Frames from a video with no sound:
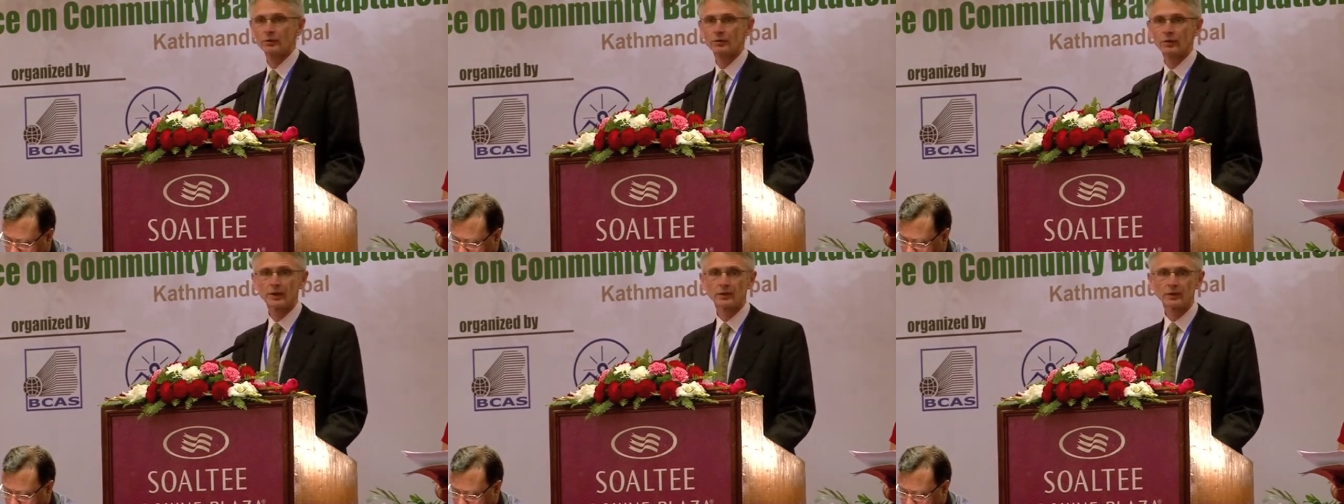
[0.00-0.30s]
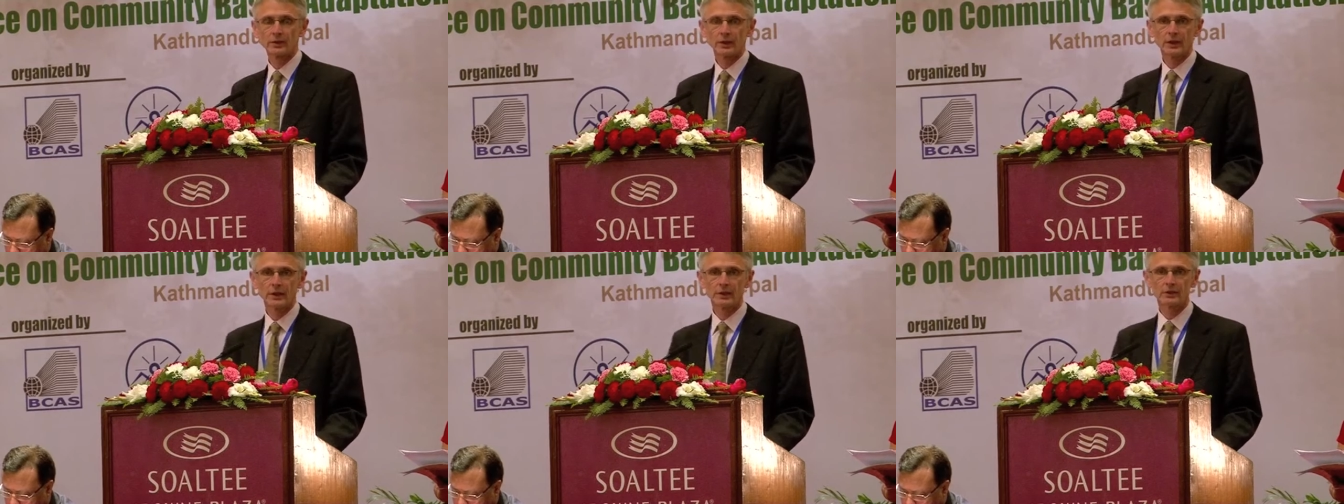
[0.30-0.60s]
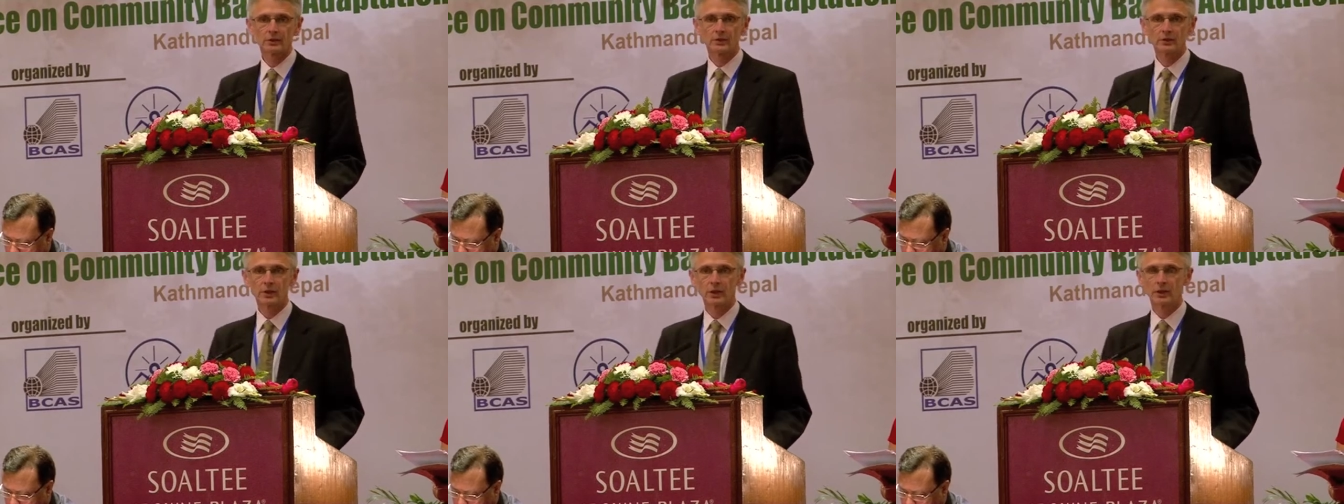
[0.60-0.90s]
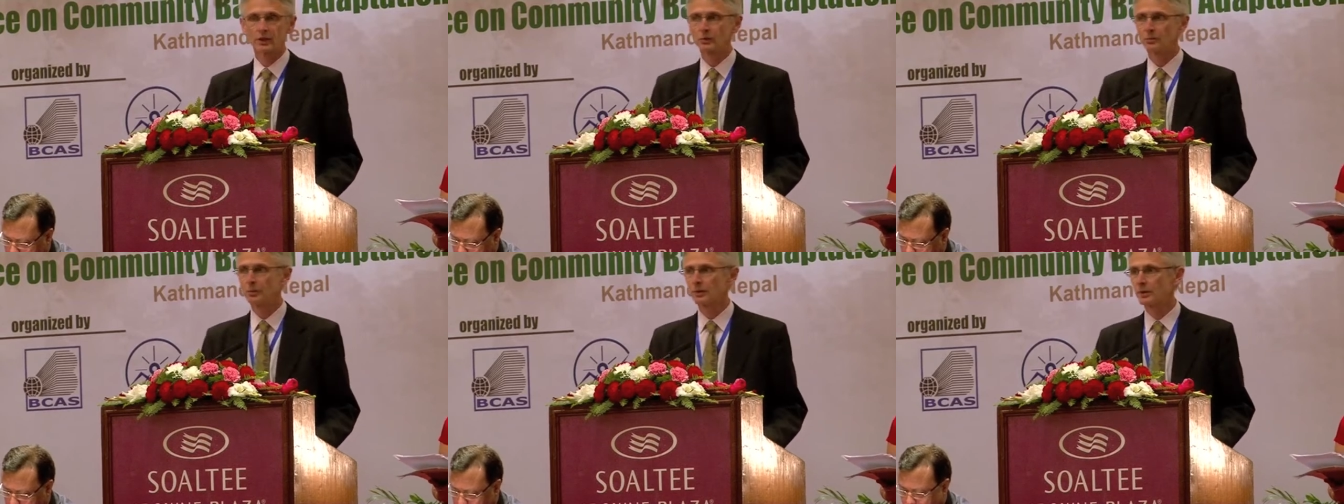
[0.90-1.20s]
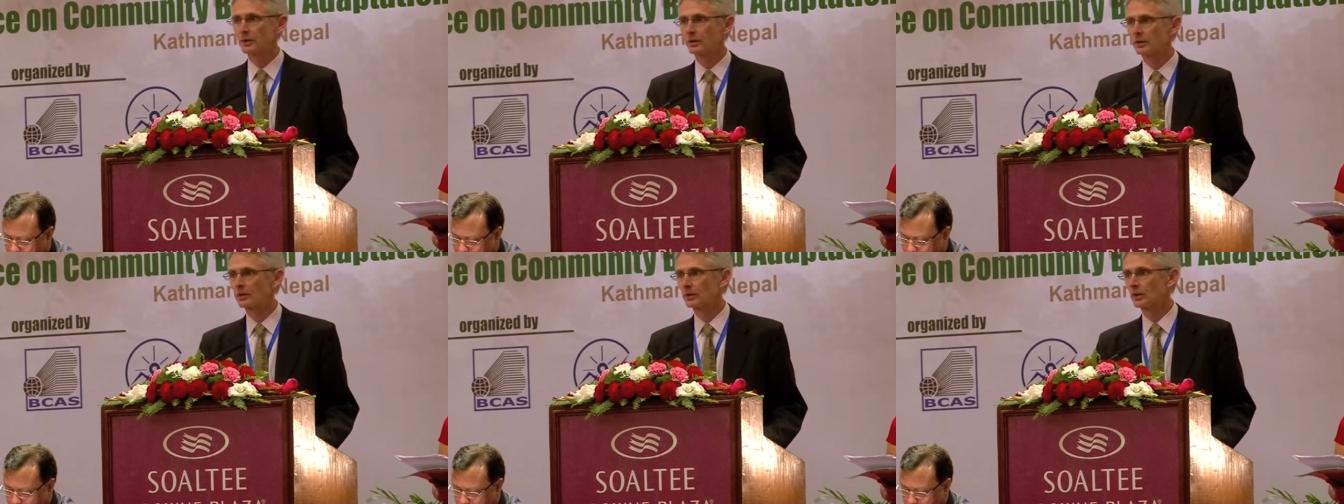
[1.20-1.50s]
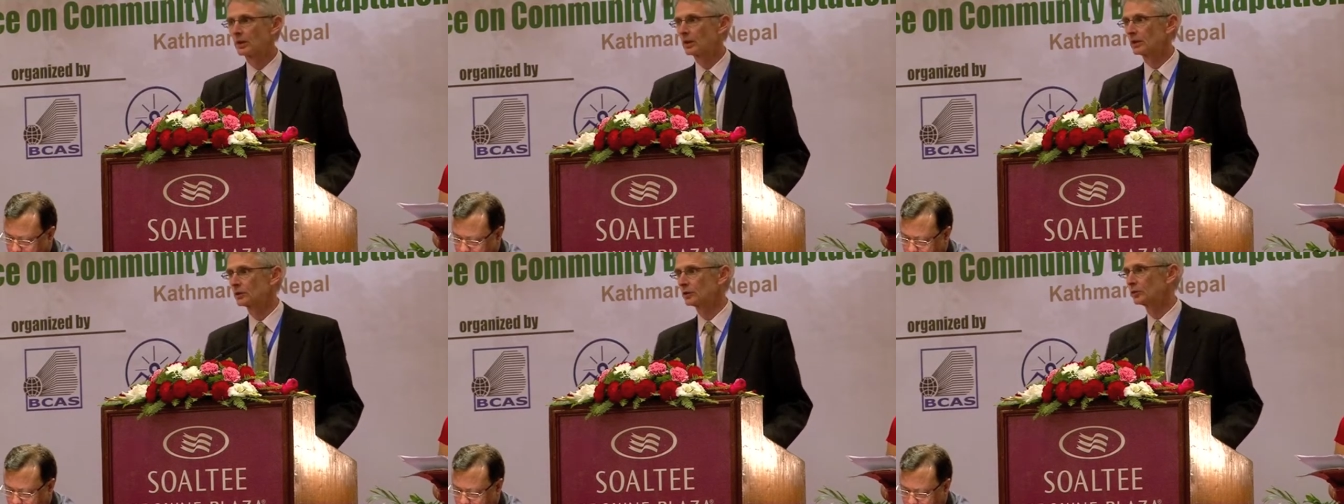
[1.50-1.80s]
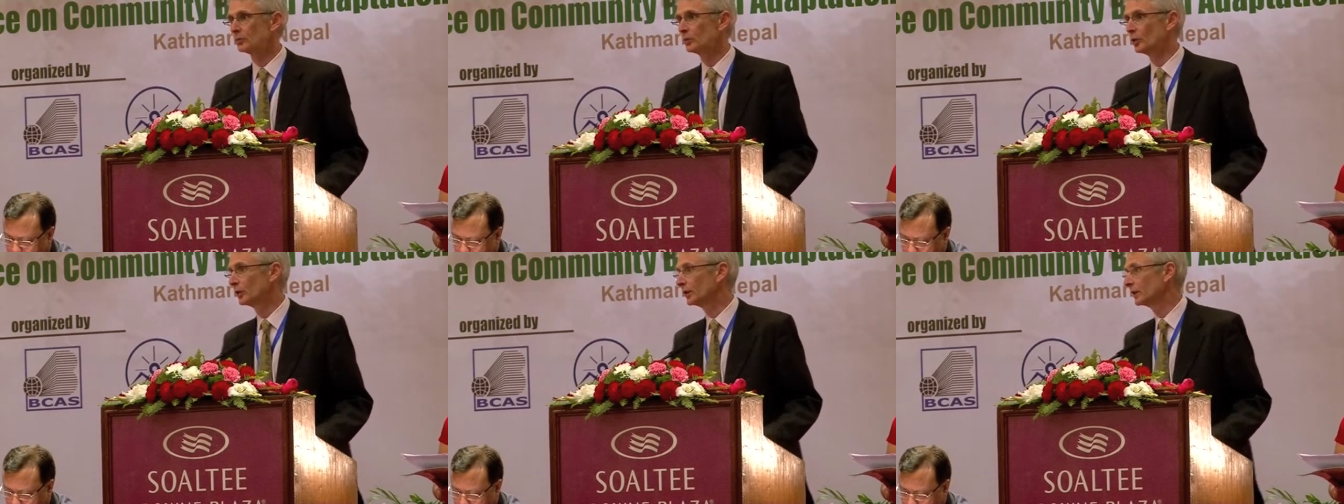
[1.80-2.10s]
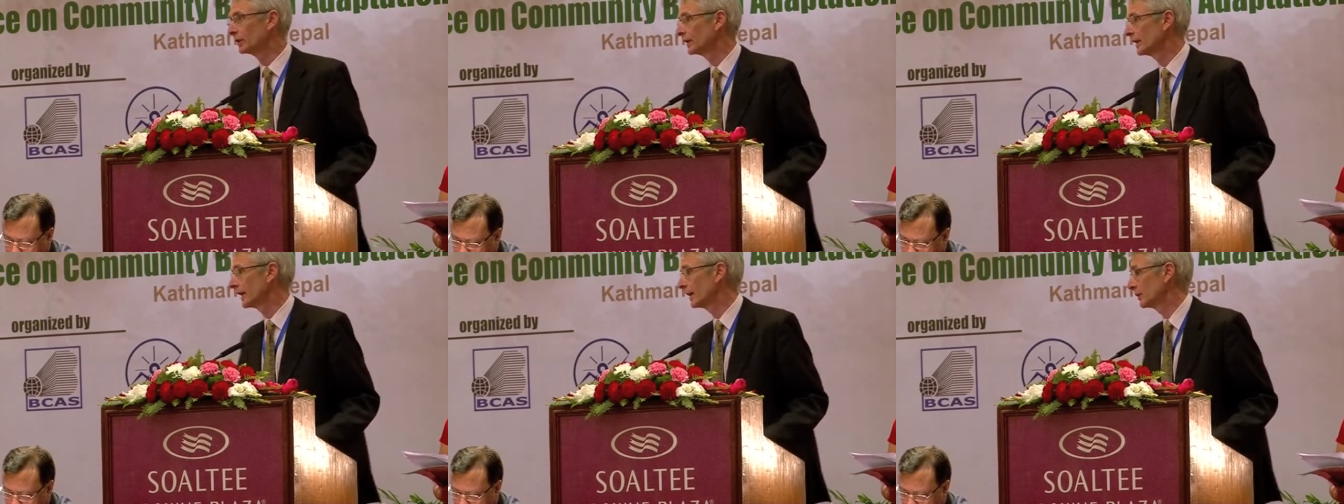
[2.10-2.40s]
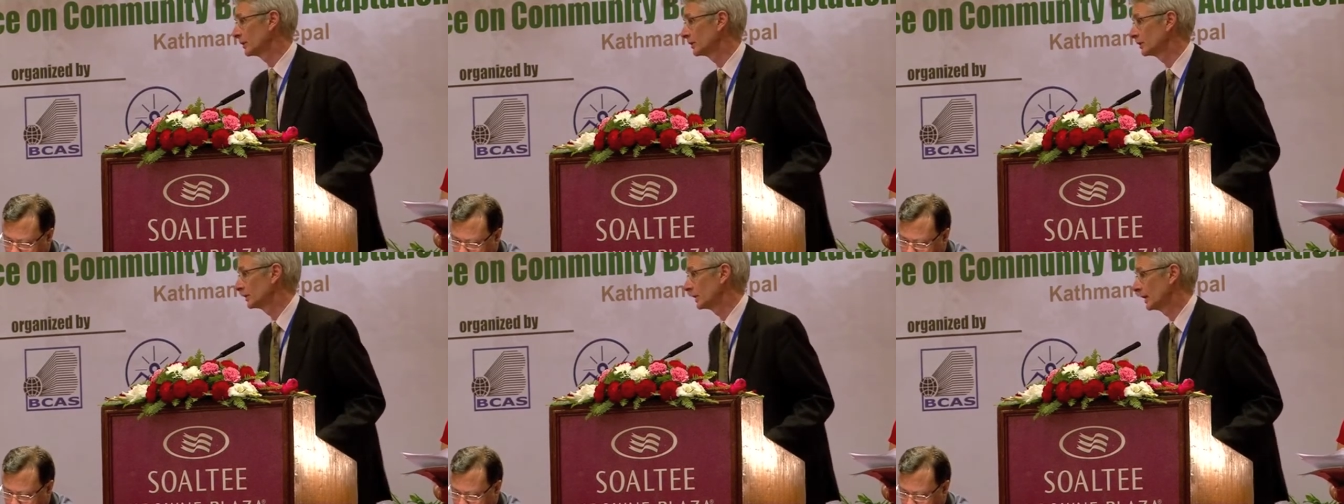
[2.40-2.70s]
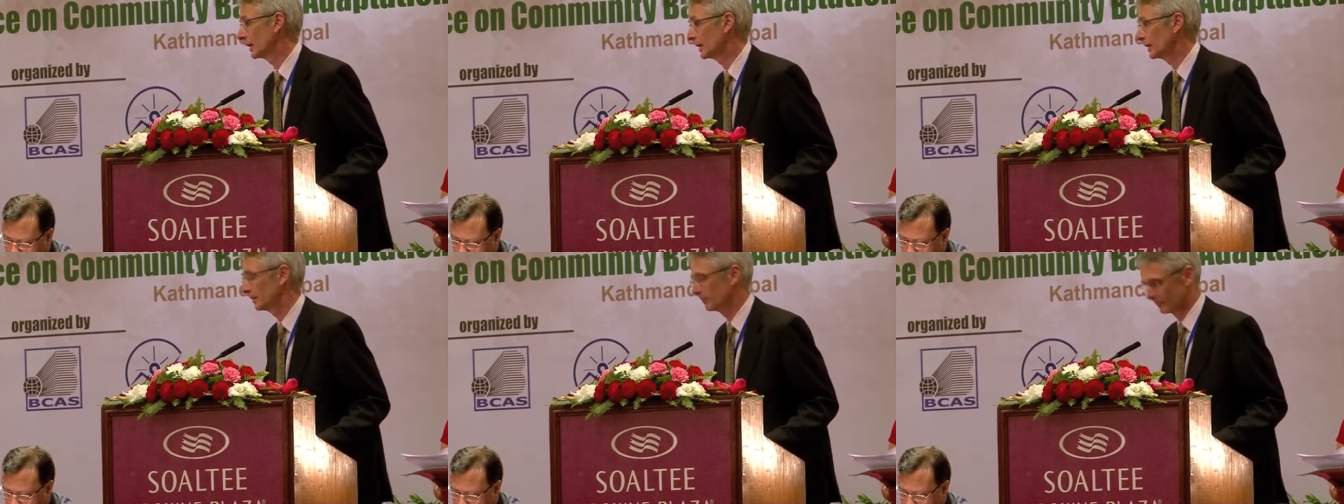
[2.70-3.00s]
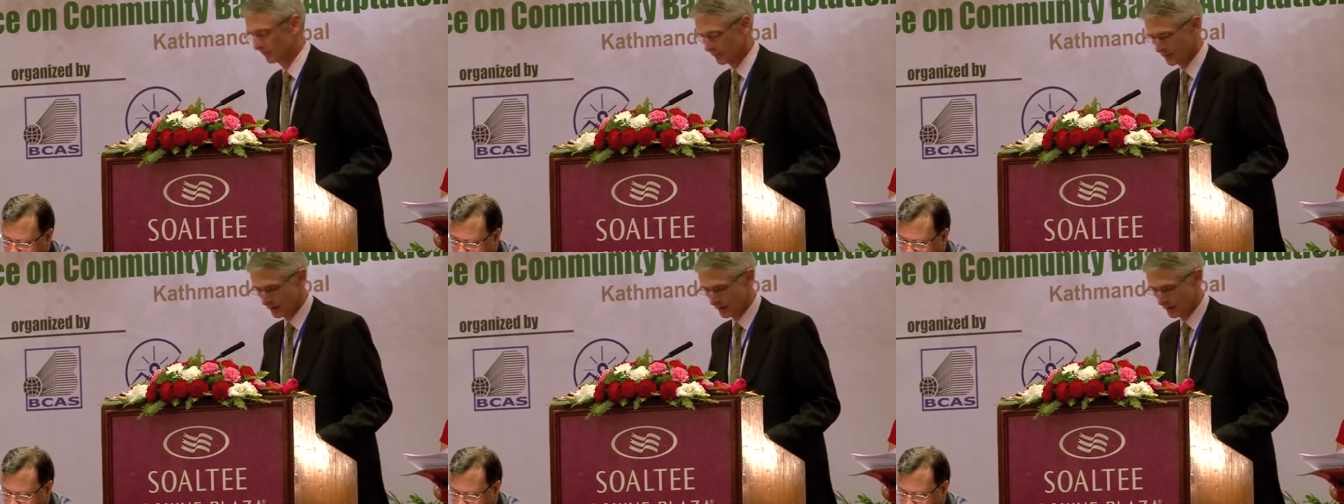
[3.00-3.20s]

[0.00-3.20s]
friends, ladies and gentlemen, uh, good morning and namaste.